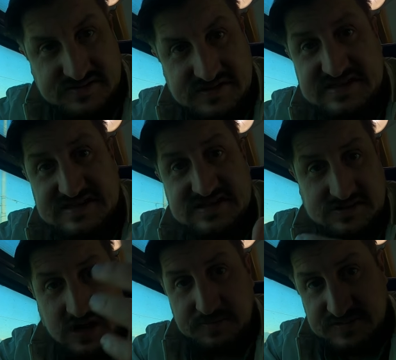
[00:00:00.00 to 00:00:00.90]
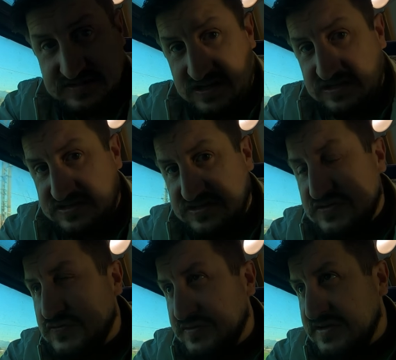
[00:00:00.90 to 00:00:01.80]
This is top discussion, this
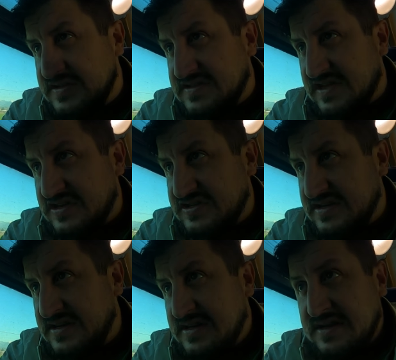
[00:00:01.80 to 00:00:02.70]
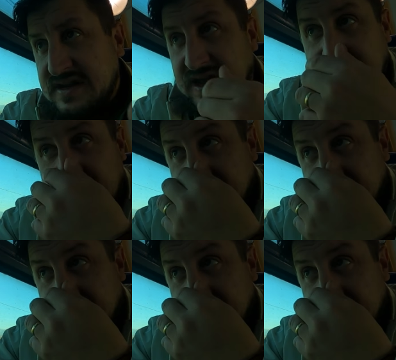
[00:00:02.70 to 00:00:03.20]
is real discussion, and